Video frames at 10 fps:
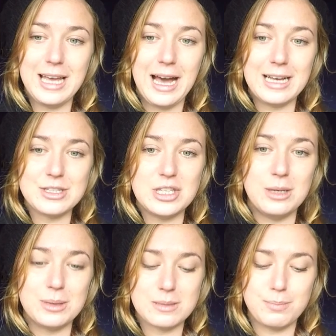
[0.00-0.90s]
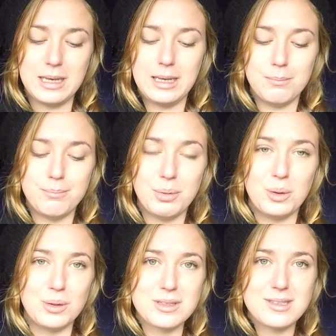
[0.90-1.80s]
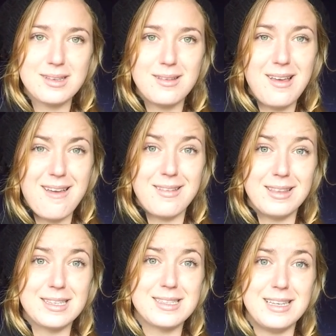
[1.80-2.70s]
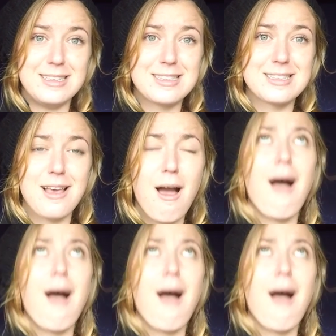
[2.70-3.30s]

has USB ports in the seats.